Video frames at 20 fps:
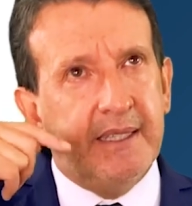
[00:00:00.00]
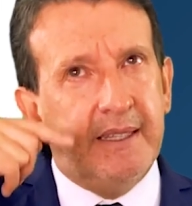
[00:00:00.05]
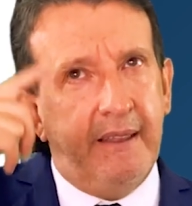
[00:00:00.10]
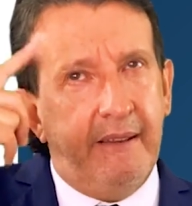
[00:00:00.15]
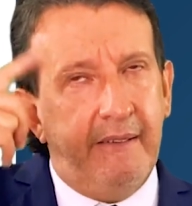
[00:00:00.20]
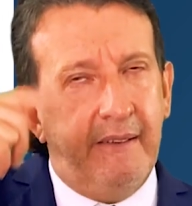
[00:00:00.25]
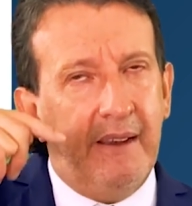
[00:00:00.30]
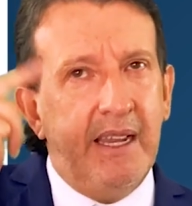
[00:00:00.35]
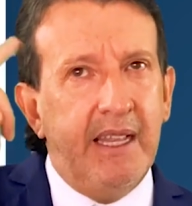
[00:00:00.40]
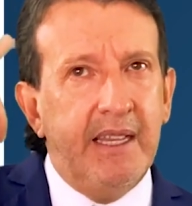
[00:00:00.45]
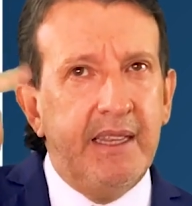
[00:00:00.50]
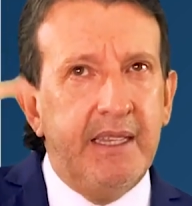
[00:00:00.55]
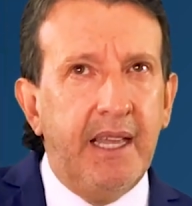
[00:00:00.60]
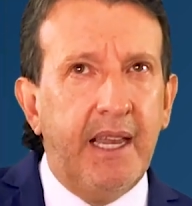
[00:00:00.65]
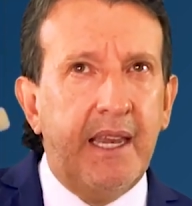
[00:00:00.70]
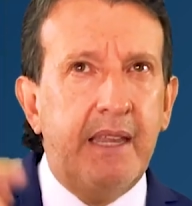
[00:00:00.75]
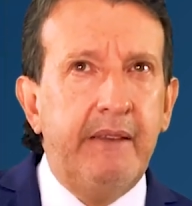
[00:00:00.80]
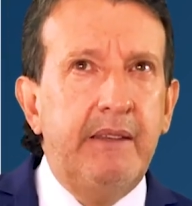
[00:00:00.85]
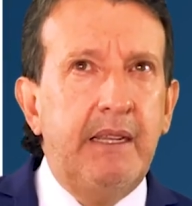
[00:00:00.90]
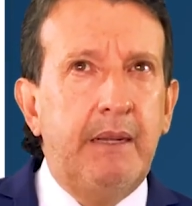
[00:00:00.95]
to the
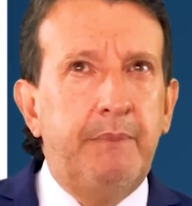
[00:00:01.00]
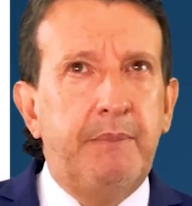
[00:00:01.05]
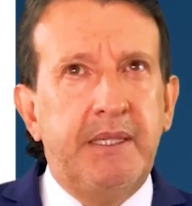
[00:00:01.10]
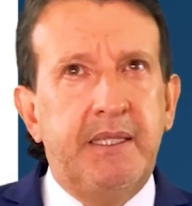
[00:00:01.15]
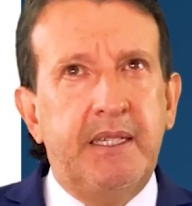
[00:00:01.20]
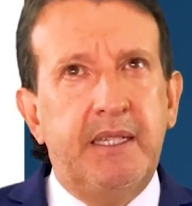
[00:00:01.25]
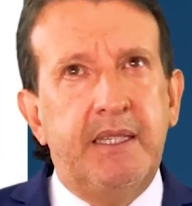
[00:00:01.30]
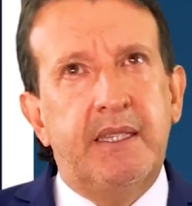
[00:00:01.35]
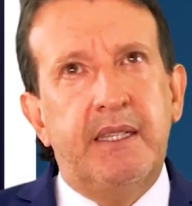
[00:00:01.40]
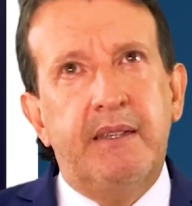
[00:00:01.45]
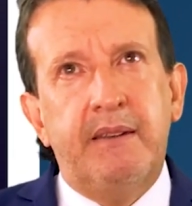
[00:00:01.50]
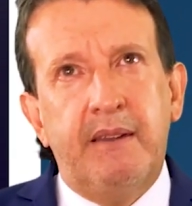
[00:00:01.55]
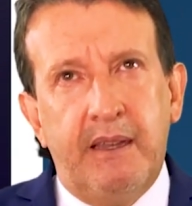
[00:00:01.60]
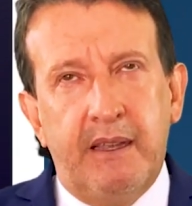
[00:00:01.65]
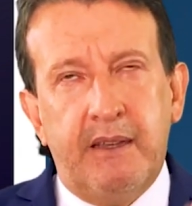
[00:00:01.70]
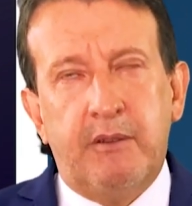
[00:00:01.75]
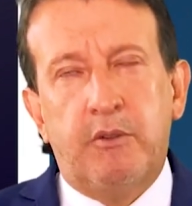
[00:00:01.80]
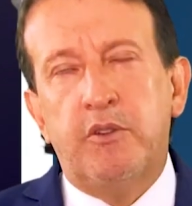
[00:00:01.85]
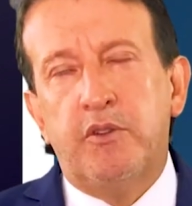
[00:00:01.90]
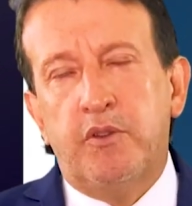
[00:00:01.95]
patient how this
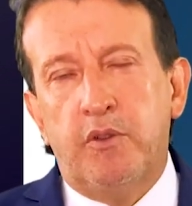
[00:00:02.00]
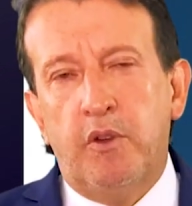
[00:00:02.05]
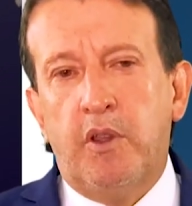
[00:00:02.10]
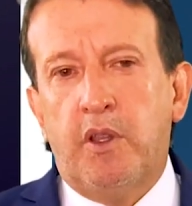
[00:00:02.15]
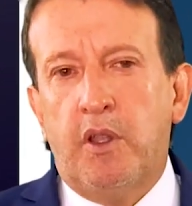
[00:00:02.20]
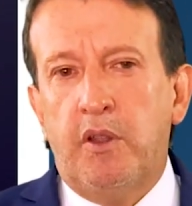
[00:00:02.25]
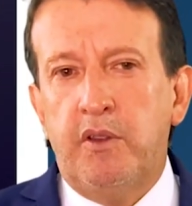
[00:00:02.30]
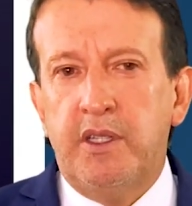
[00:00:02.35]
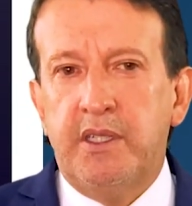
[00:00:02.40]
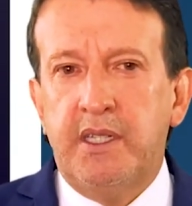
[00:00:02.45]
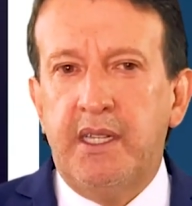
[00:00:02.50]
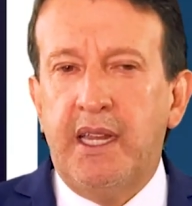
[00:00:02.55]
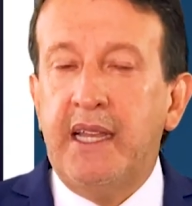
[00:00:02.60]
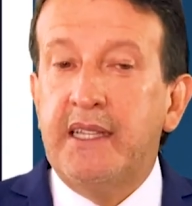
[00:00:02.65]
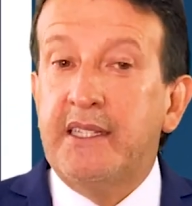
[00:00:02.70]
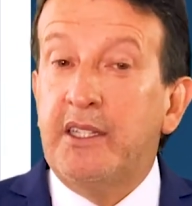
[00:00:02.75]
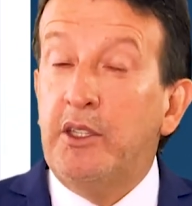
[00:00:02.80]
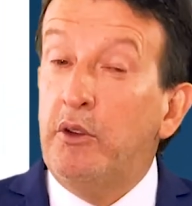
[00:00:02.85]
contact lens will be seen.